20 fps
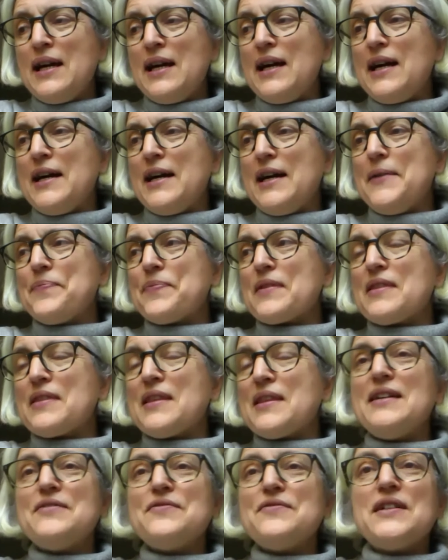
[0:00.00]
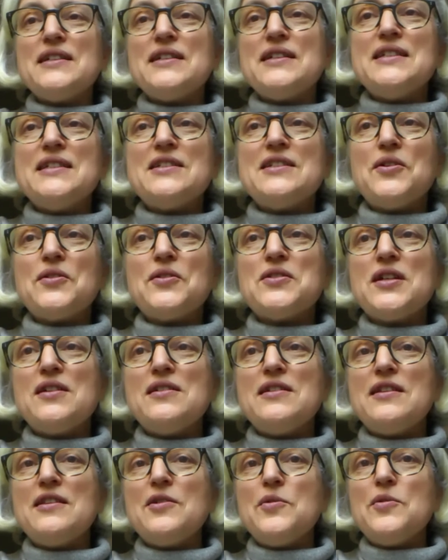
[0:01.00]
they invited not
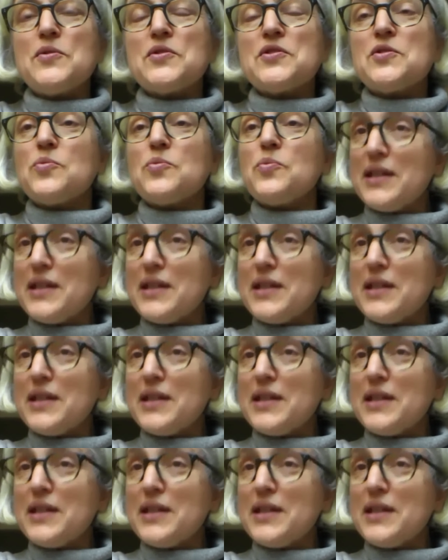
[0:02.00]
only the auction